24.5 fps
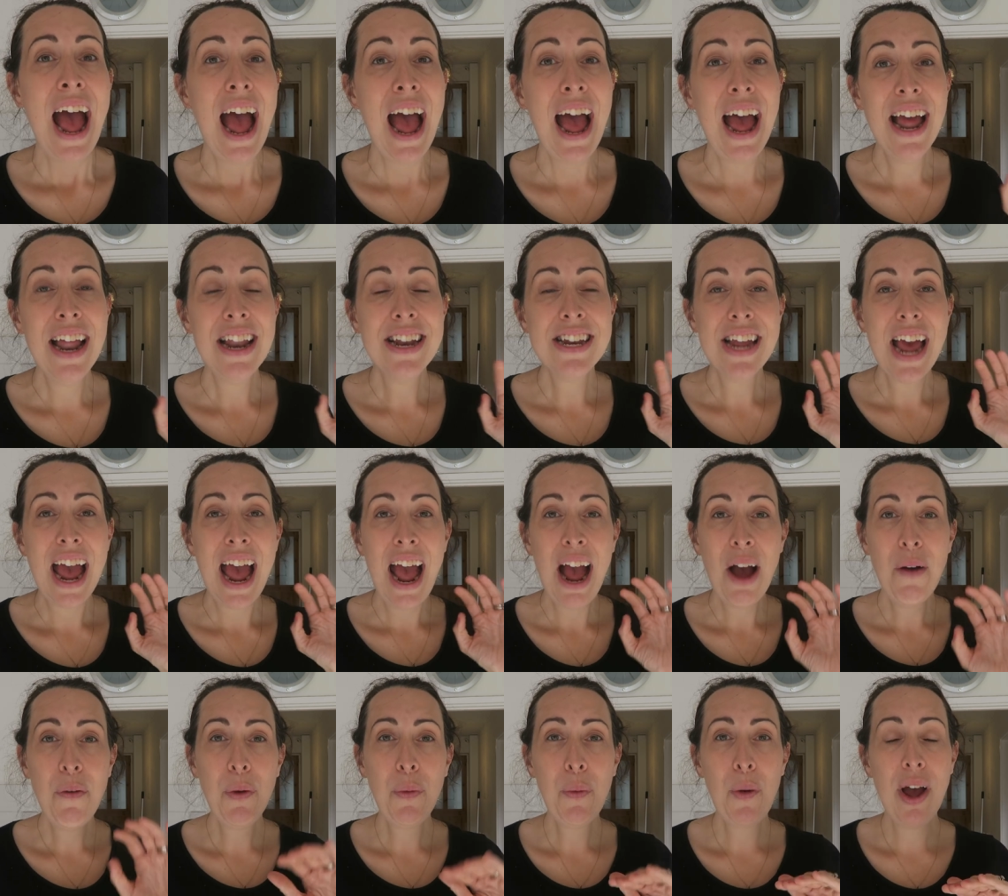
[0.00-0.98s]
and
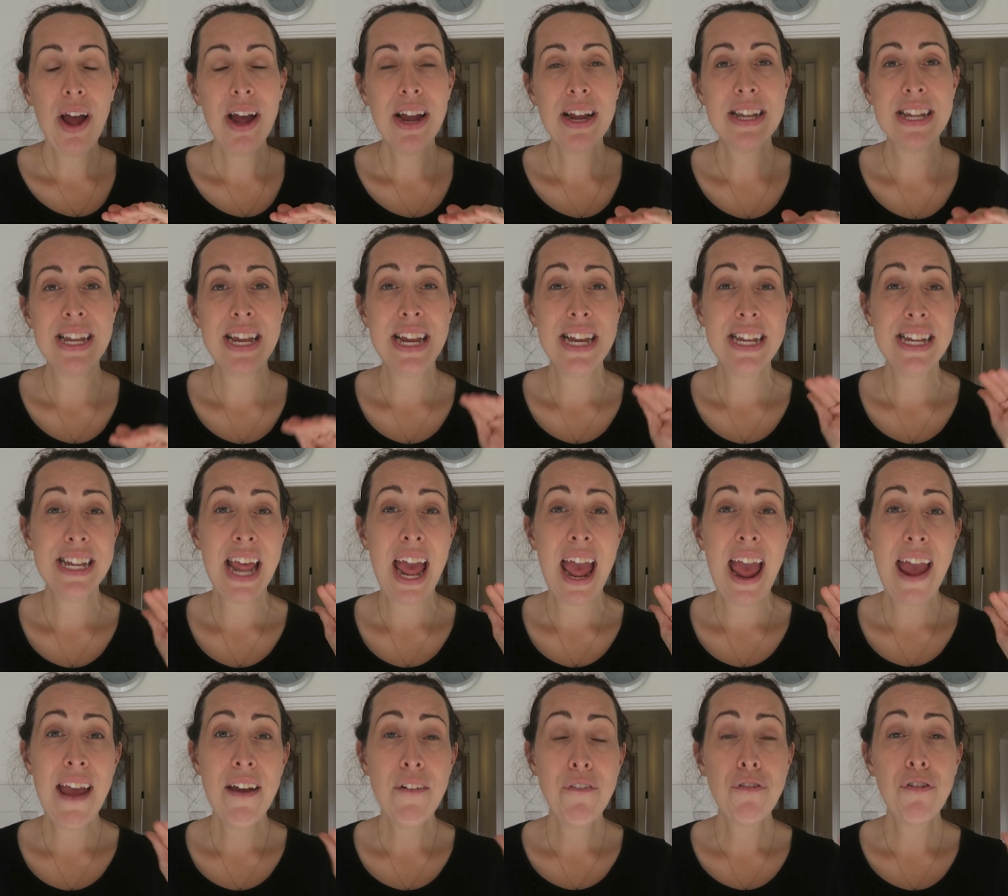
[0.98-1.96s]
how it works is
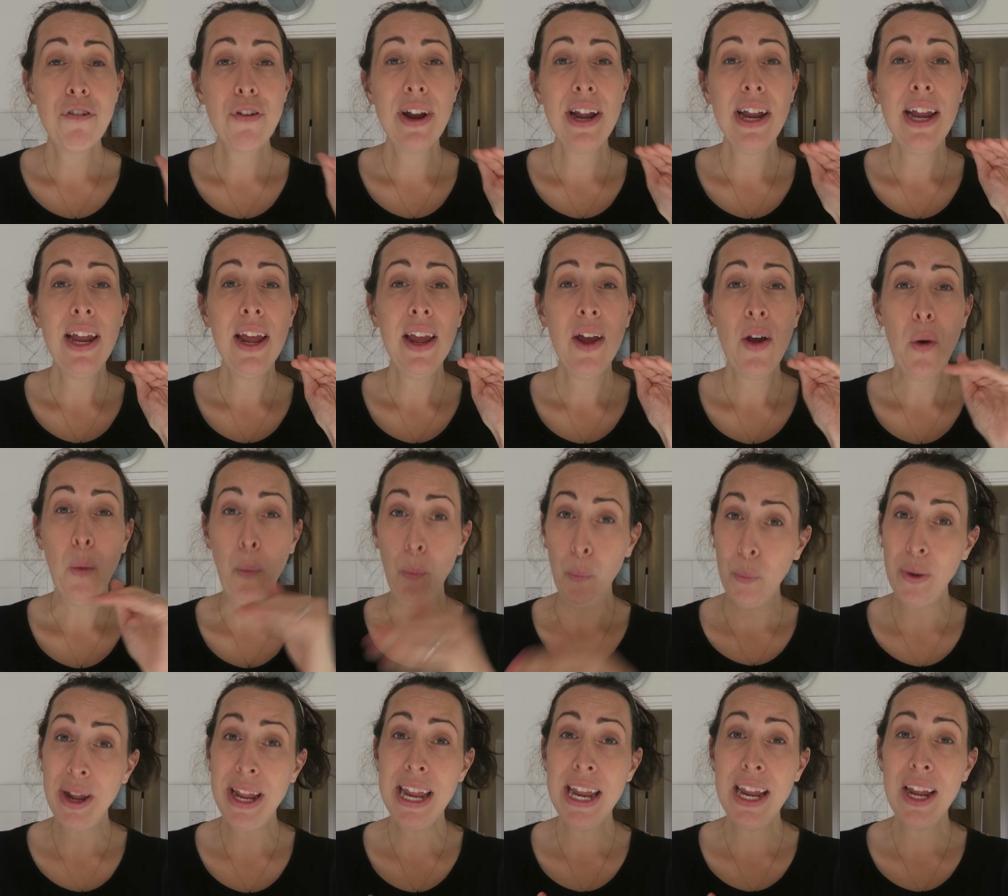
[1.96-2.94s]
every
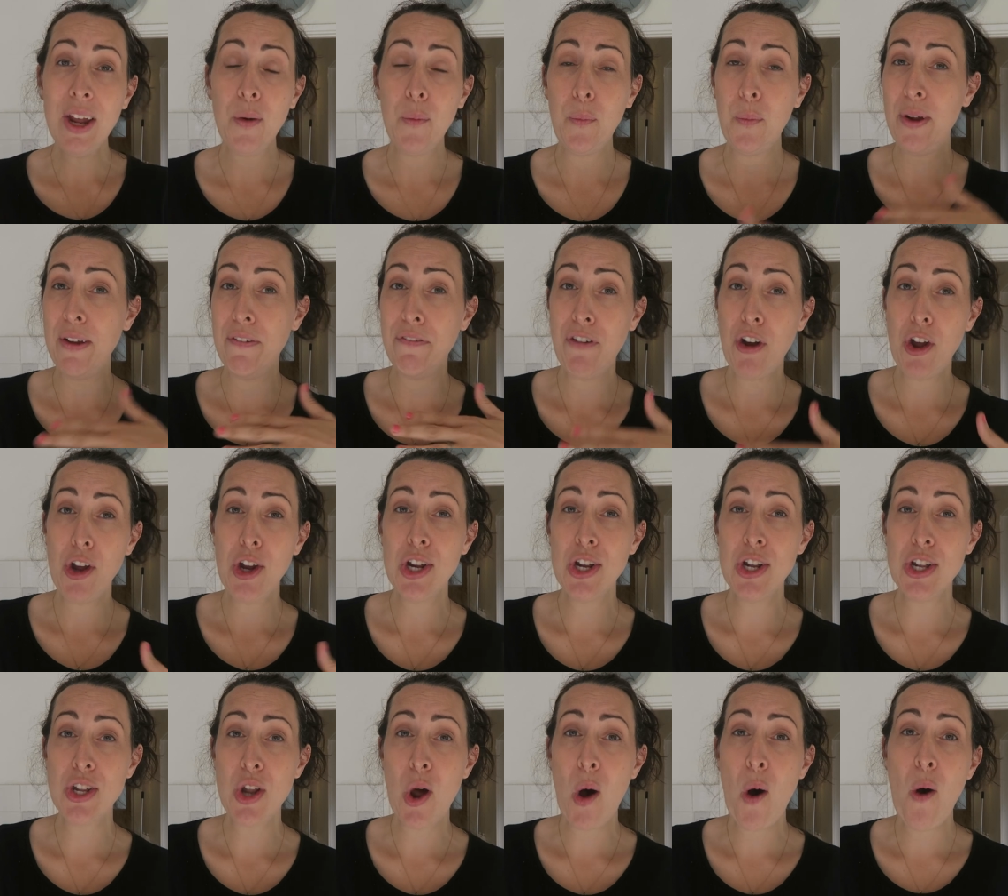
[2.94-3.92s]
week we
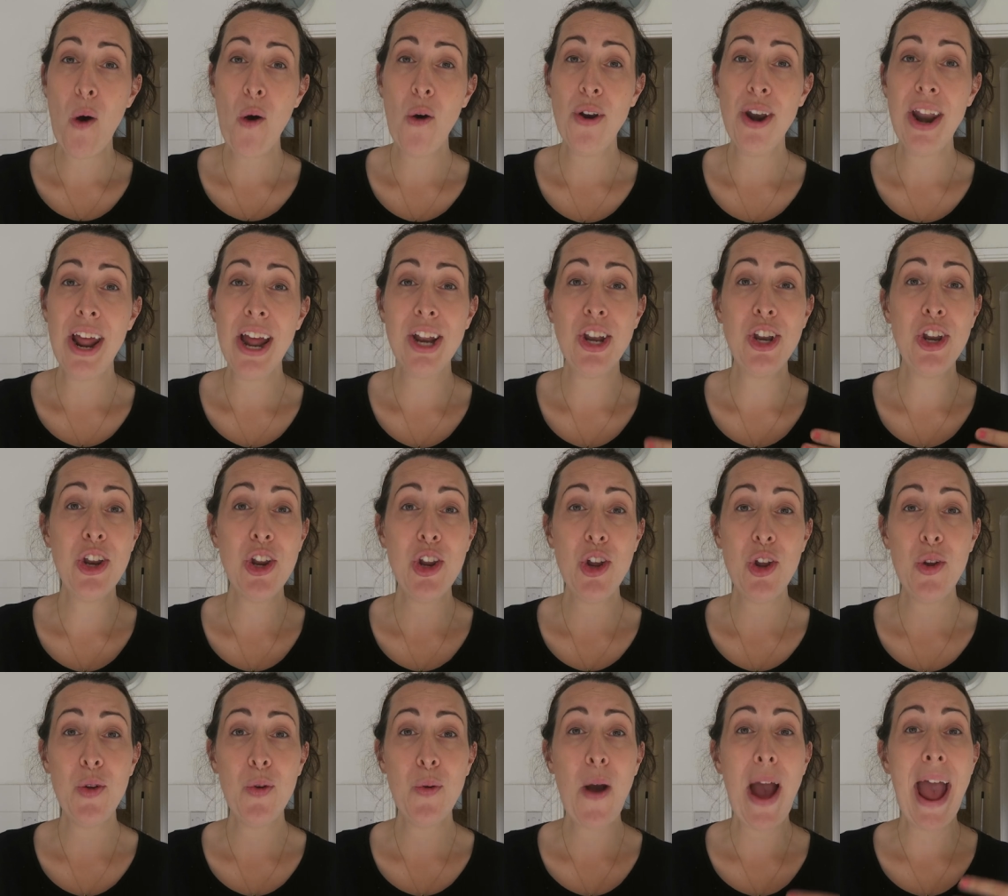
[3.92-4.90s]
focus on a
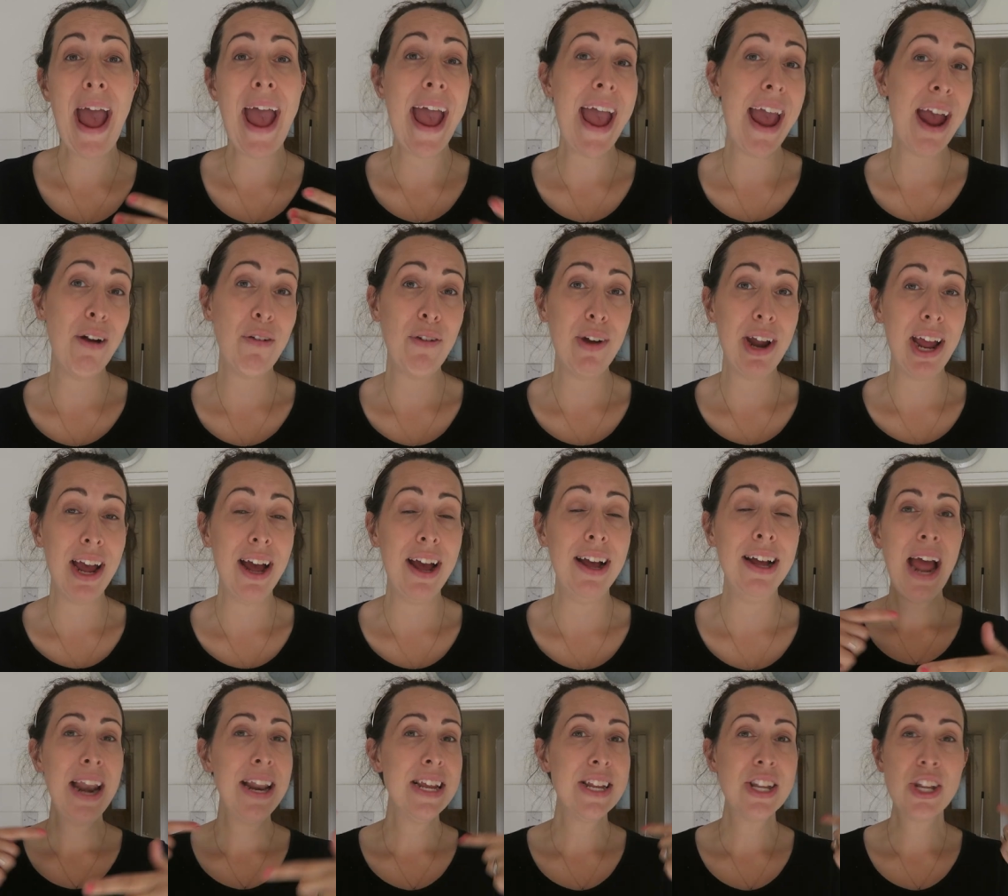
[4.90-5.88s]
new area
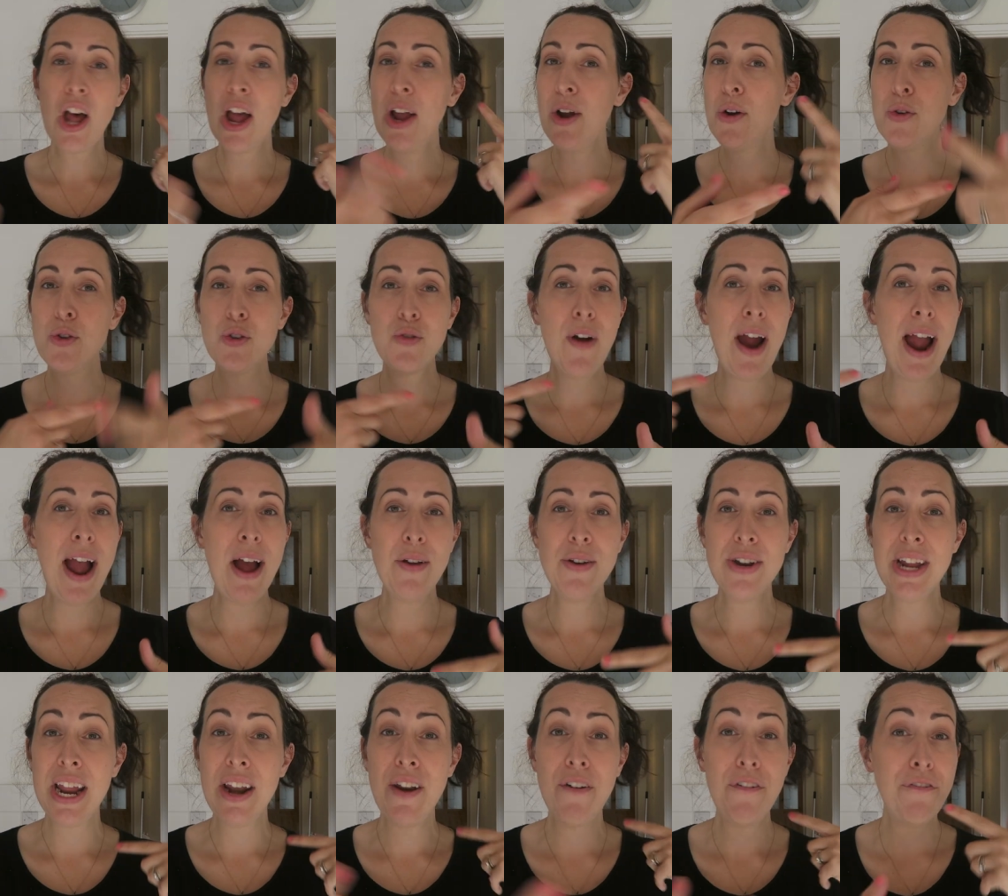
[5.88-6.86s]
and it cycles
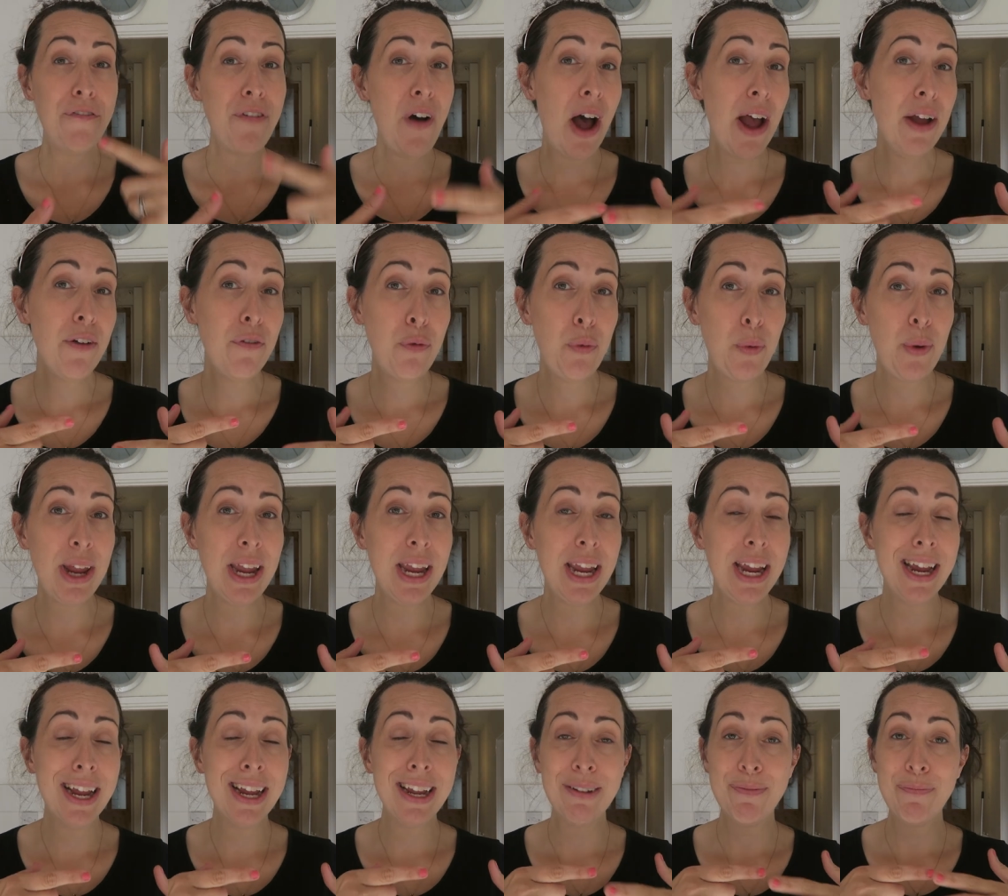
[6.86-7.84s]
round in a five
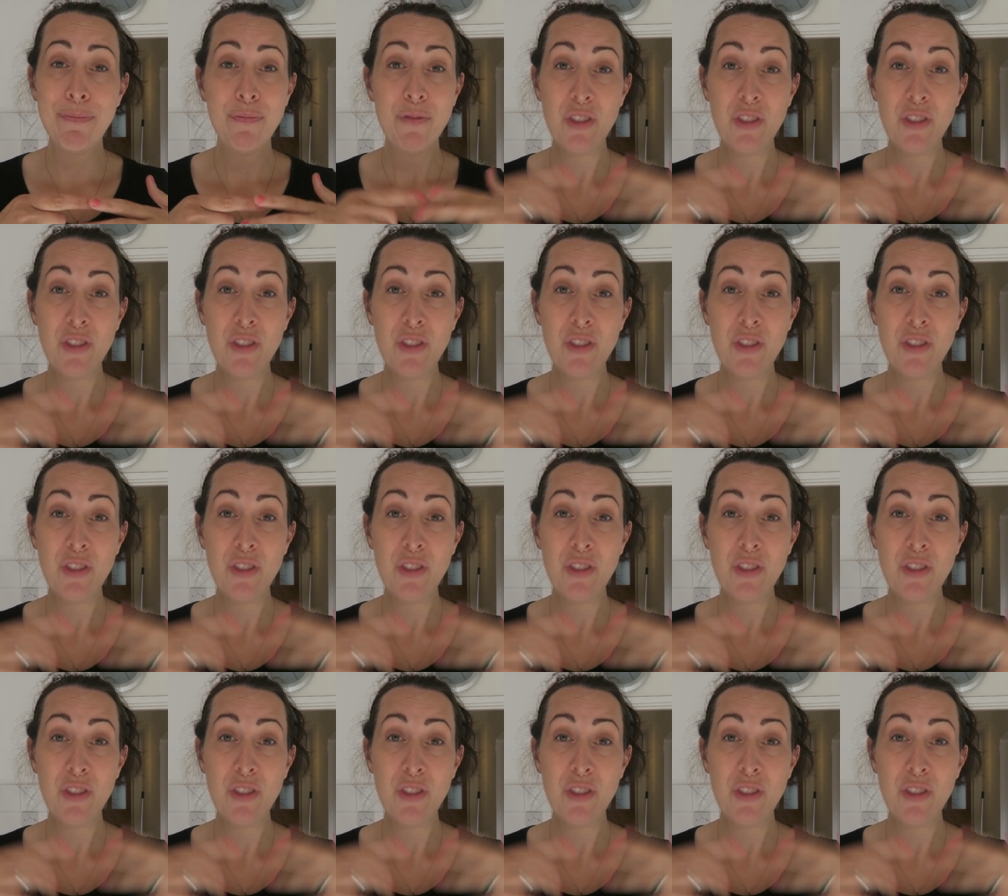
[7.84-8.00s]
week